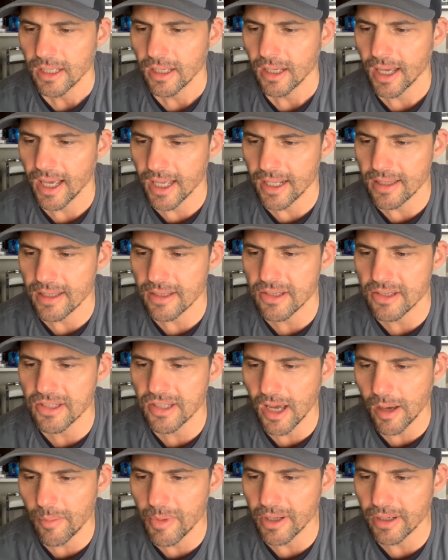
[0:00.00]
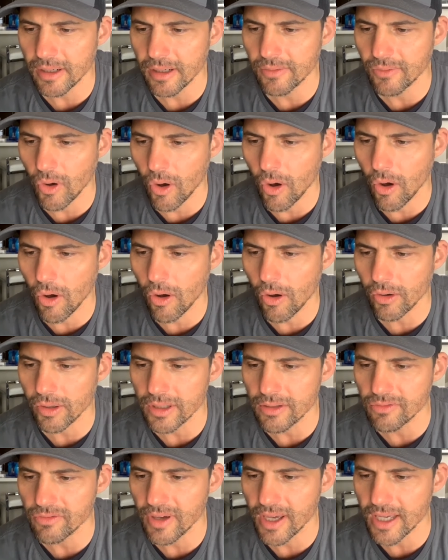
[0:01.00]
and the summit of all
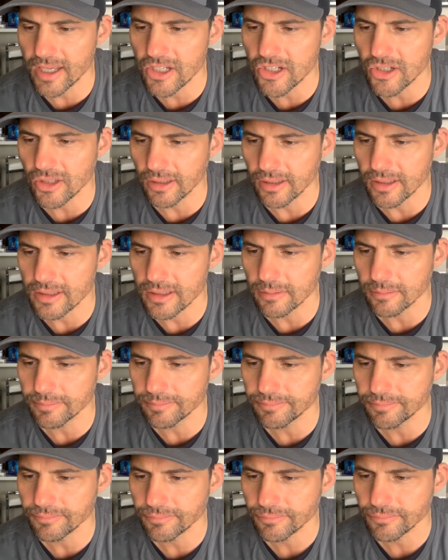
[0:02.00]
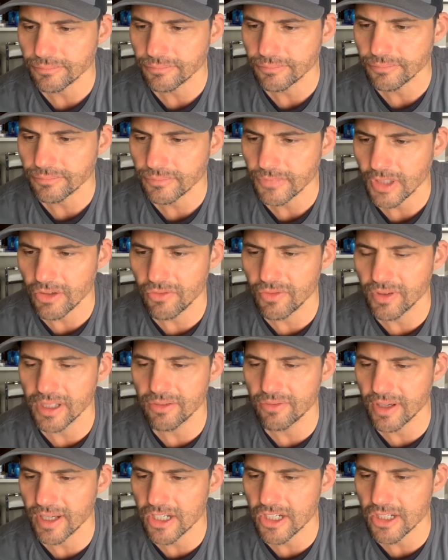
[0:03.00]
evangelism,
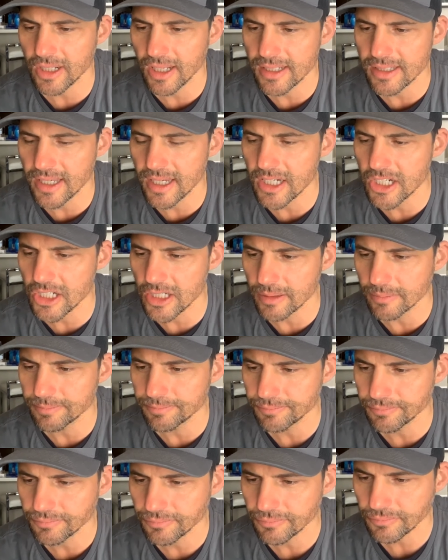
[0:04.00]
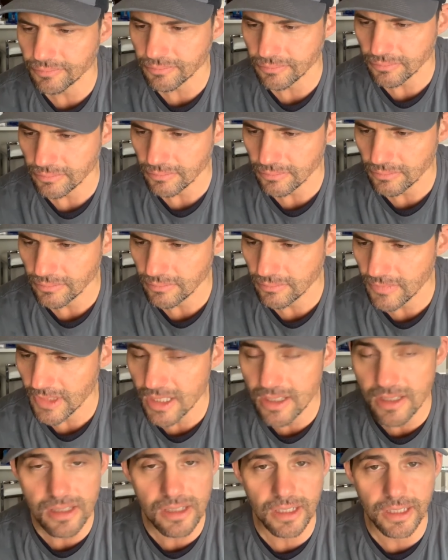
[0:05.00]
evangelization.
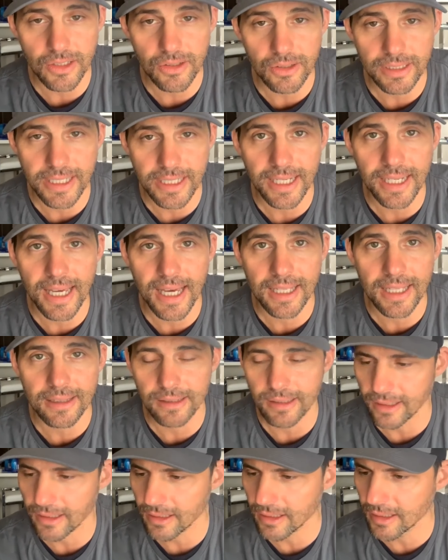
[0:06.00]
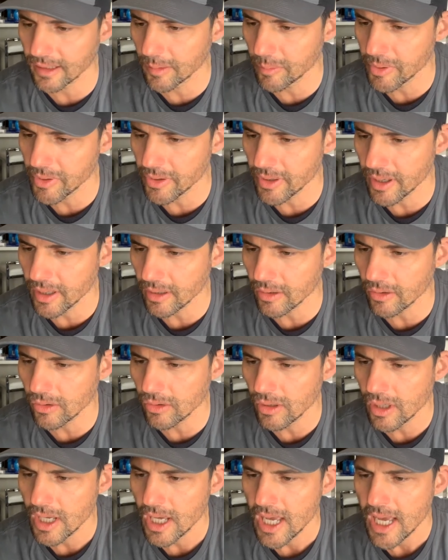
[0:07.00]
This is clearly a Catholic uh, periodical.
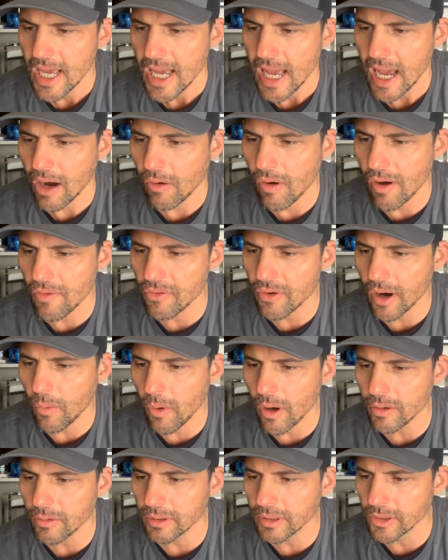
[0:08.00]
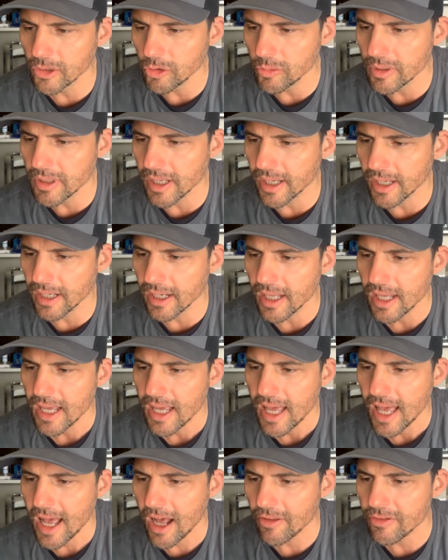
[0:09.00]
However, I want to illuminate
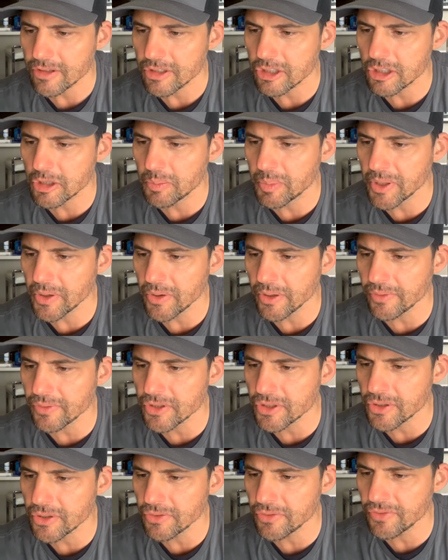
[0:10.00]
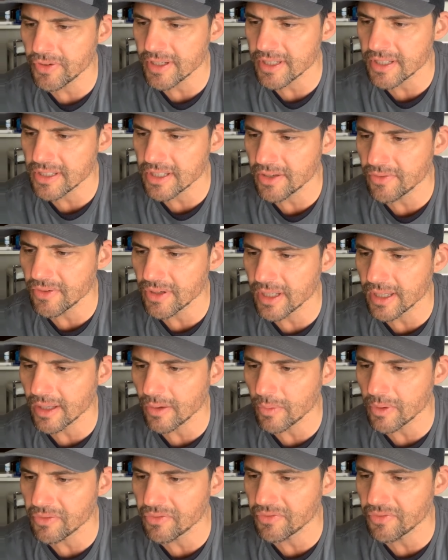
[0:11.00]
how the spirit of true festivity that
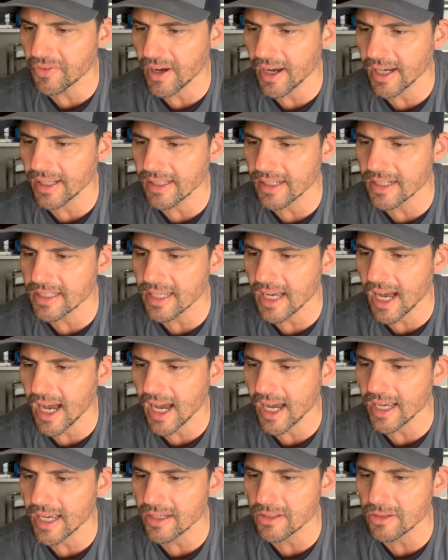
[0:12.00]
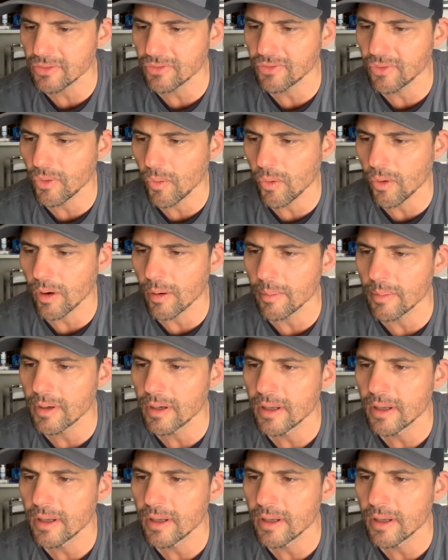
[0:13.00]
we find in its highest form